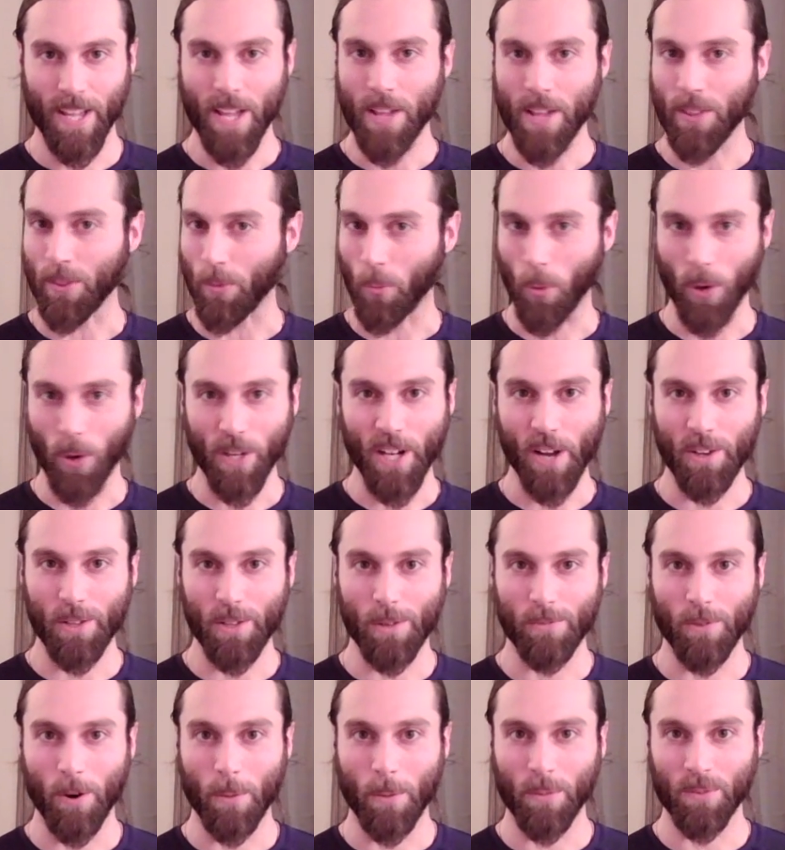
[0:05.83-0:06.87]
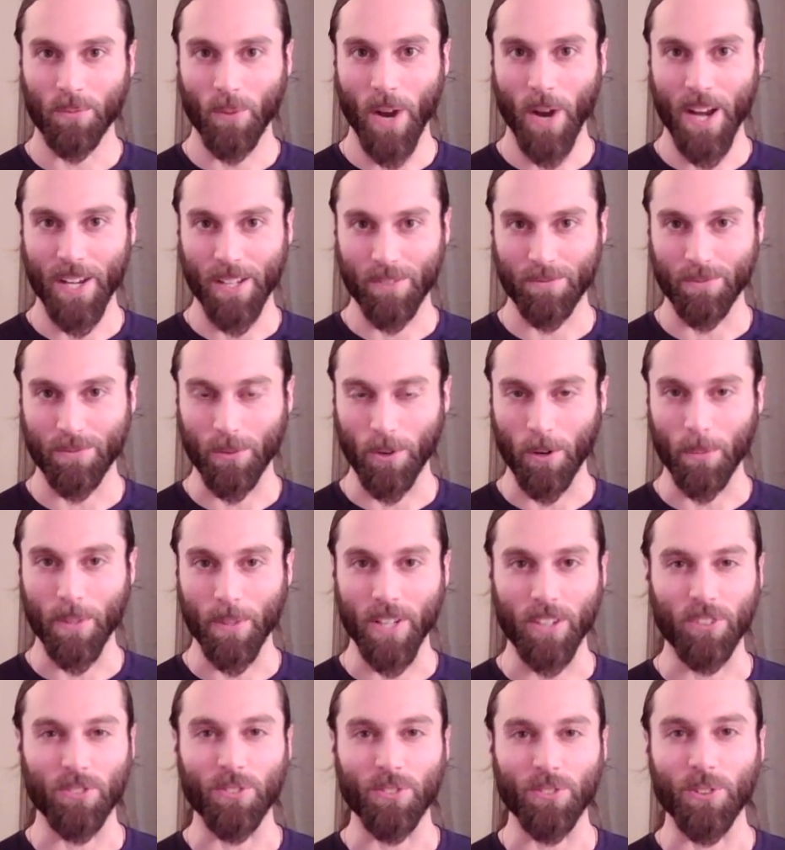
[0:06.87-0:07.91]
The workout you've all been waiting for
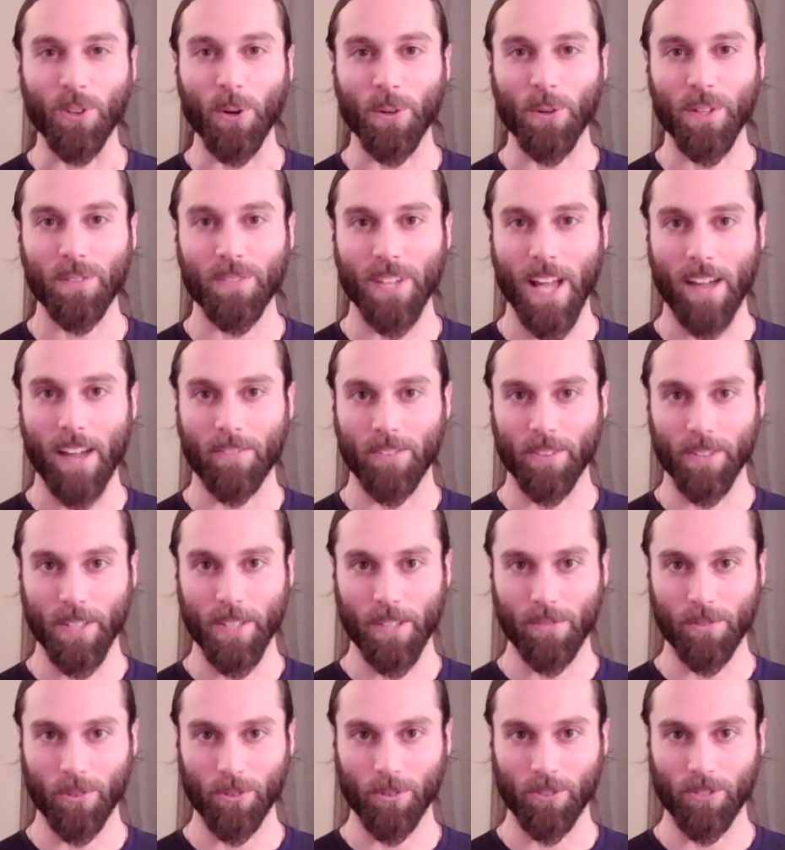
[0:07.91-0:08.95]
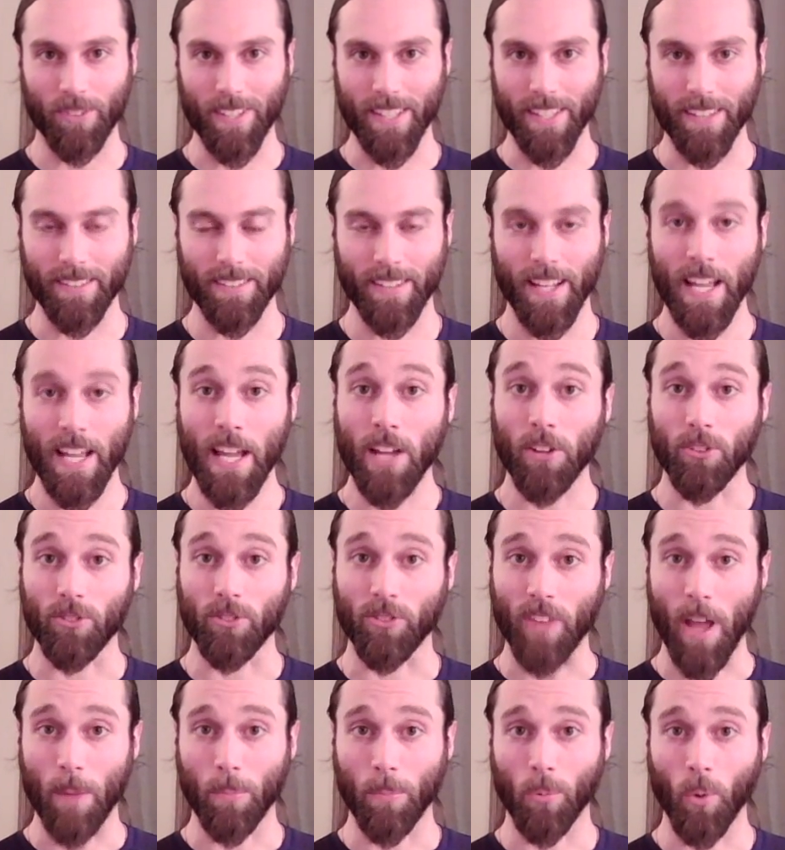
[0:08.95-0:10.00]
because you don't even have to leave your seat.
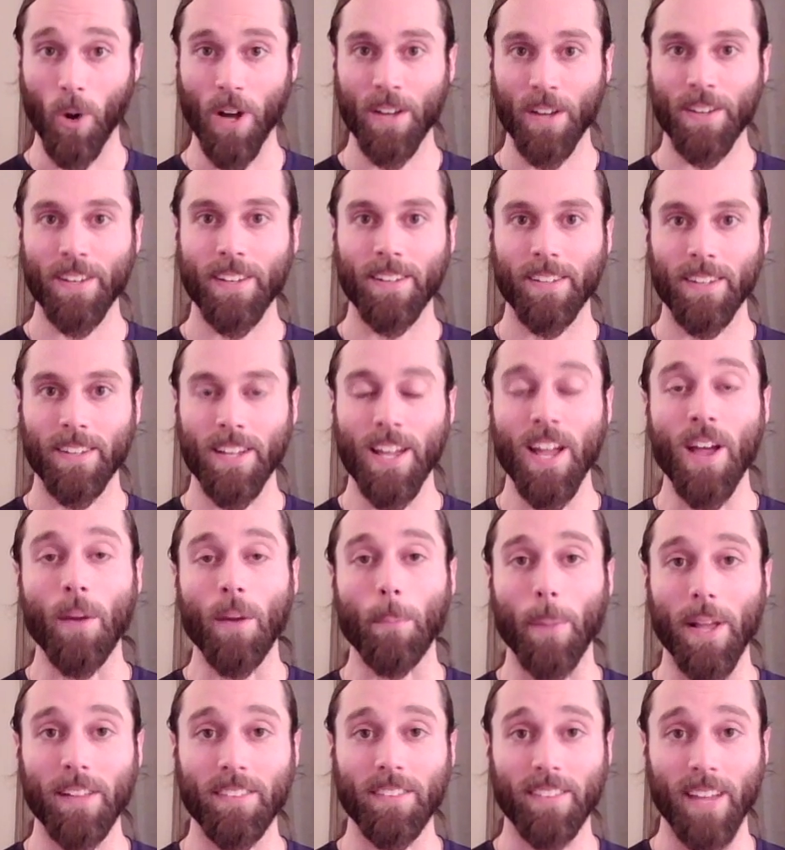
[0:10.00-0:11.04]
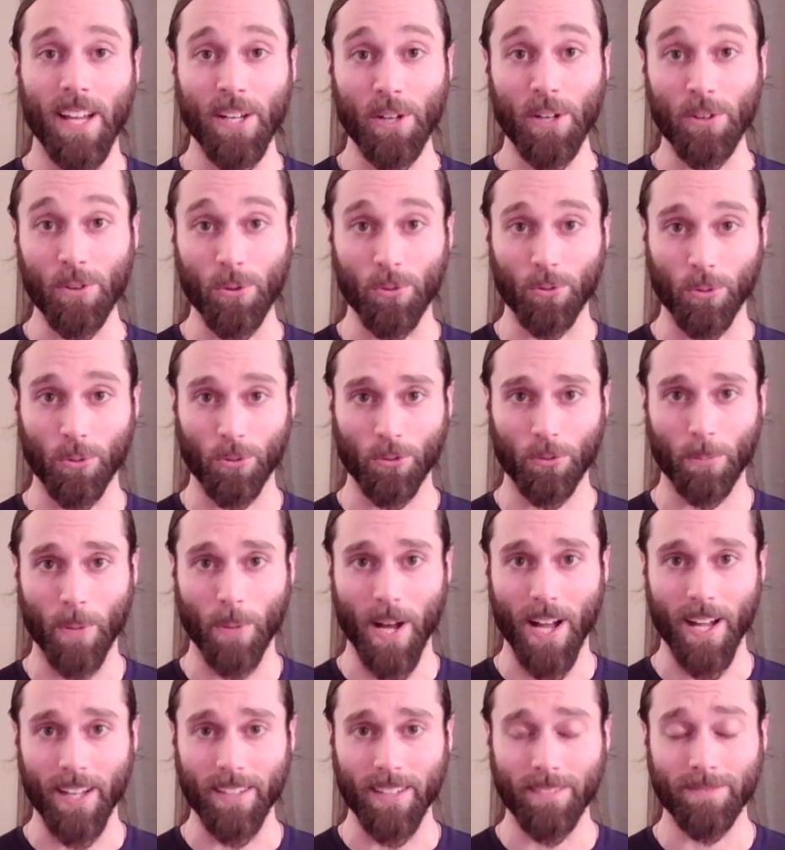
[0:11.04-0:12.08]
Step 1, maintain a neutral
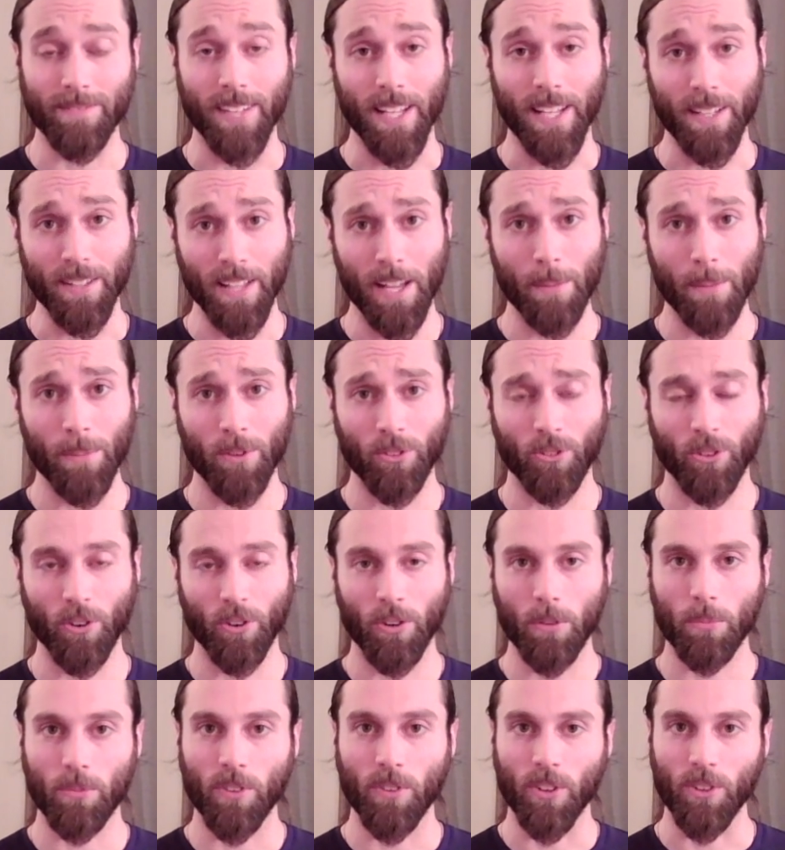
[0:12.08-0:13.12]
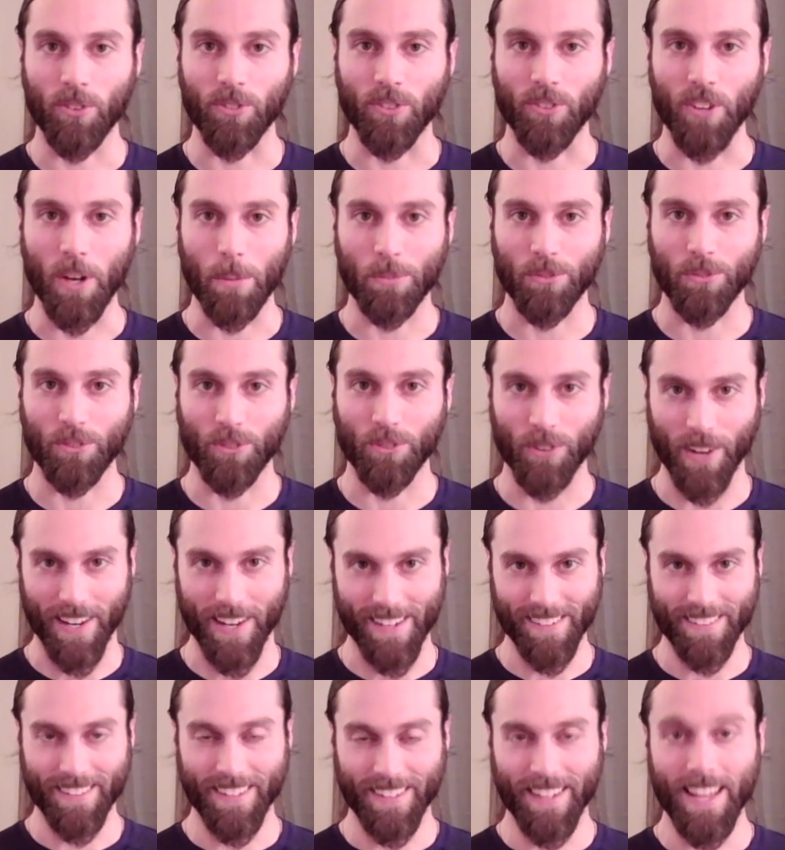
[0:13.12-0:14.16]
spine. In layman's terms, sit up straight.
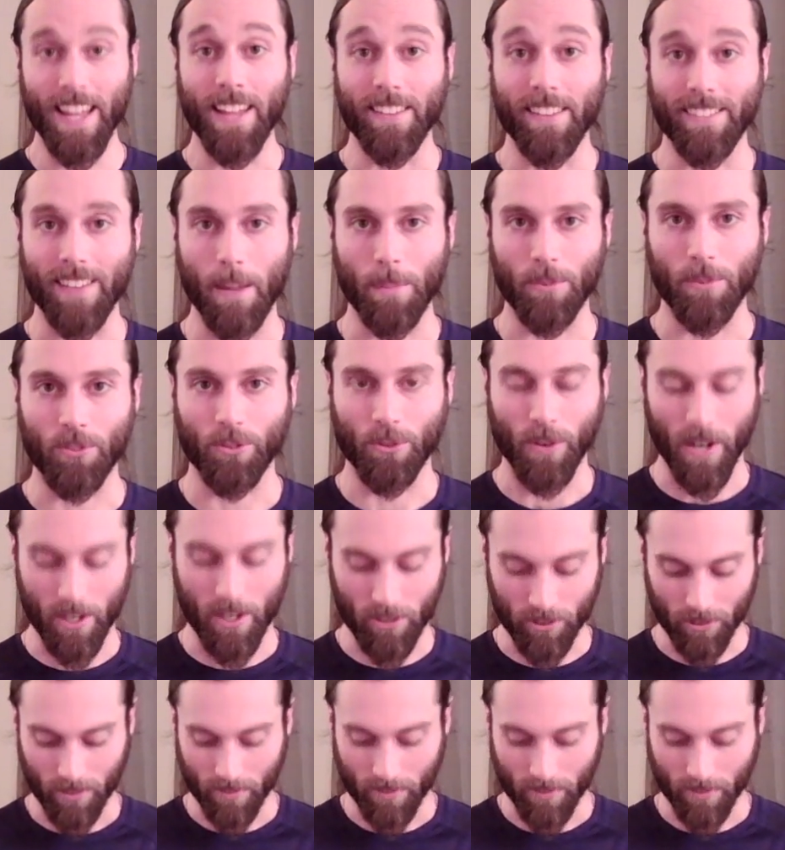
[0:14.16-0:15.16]
Demonstration.